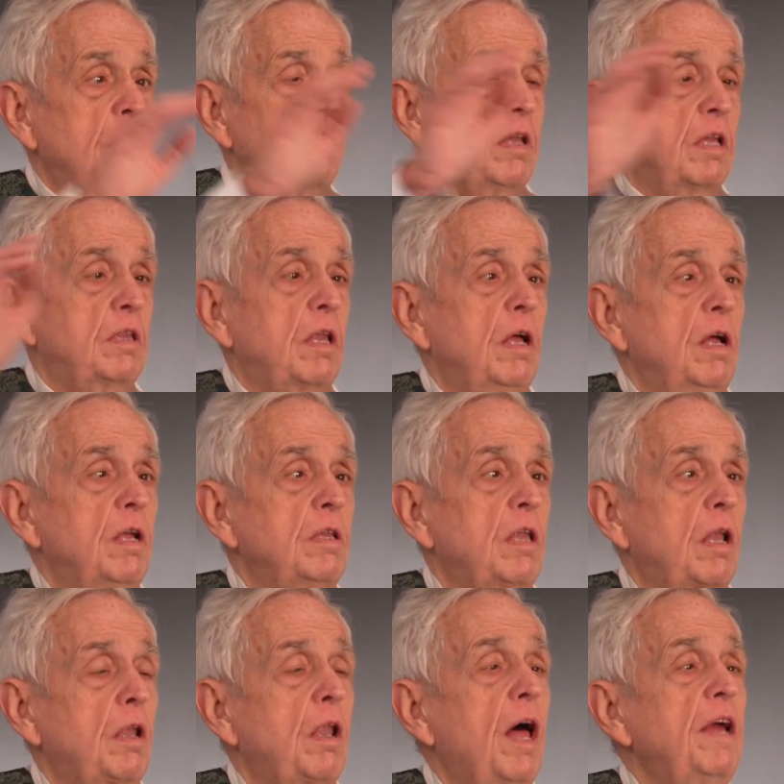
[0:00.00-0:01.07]
that
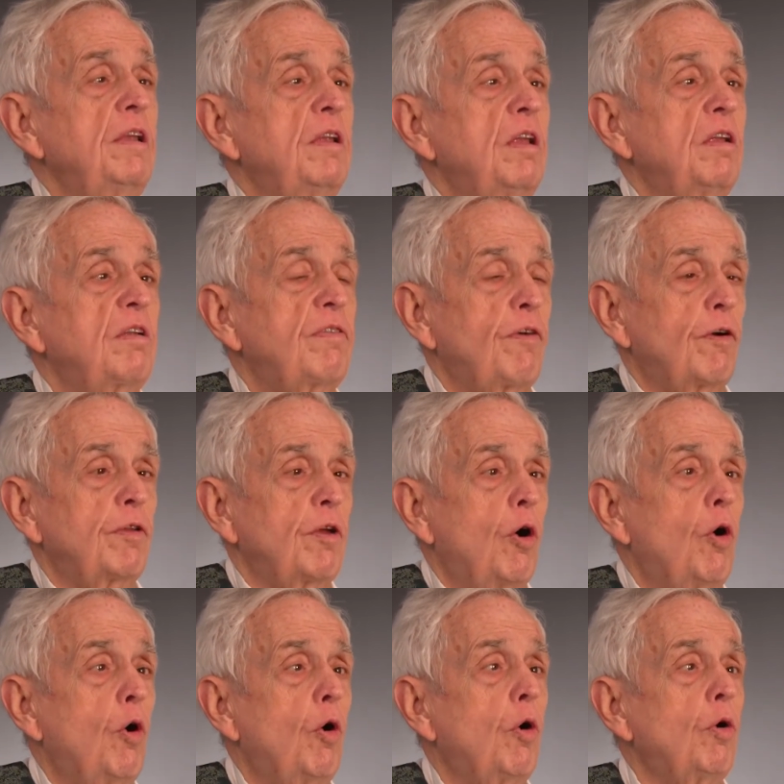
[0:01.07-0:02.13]
the light is for the
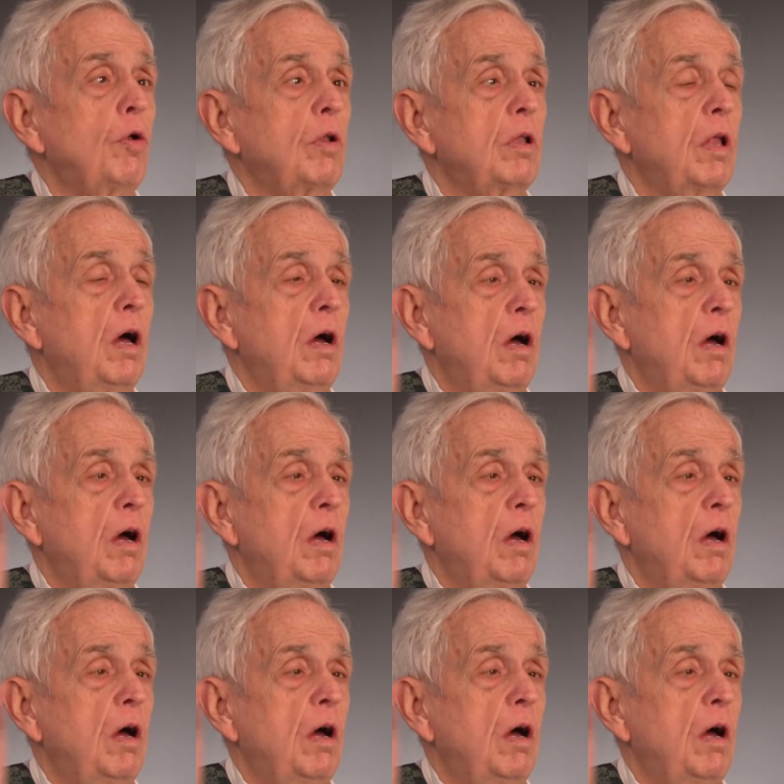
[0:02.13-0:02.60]
whole